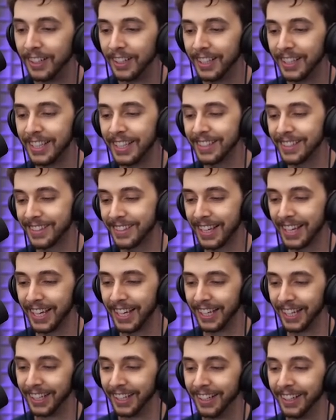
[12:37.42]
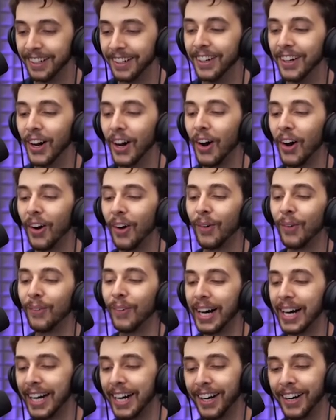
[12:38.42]
And this thing!
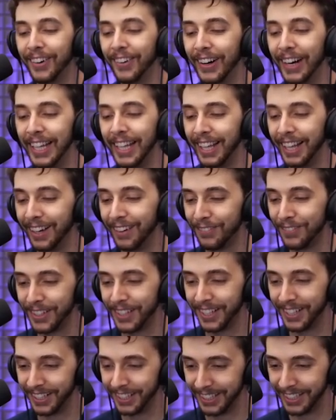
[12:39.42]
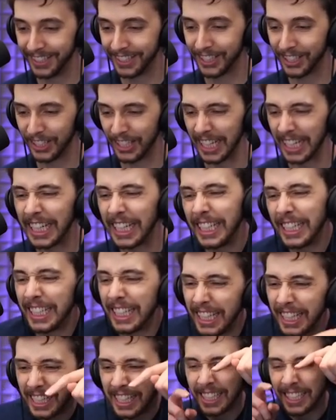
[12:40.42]
Oh wow! I love it. He's got like a
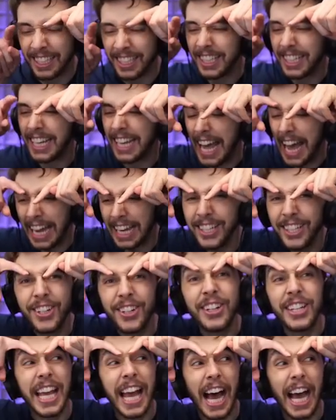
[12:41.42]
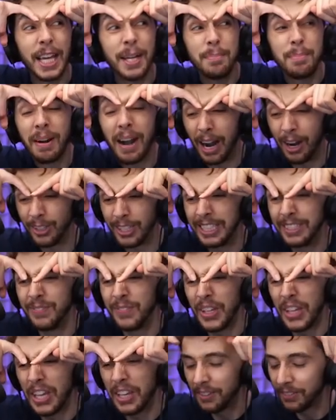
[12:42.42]
little little angry eyebrow,
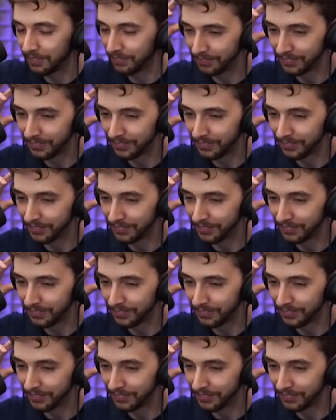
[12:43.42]
like,